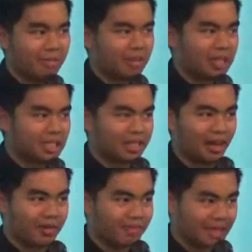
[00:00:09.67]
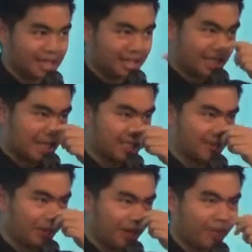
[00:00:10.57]
but this time it's a
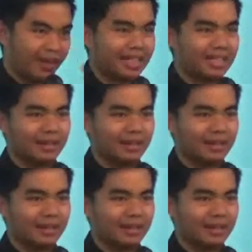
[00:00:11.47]
testimony, right?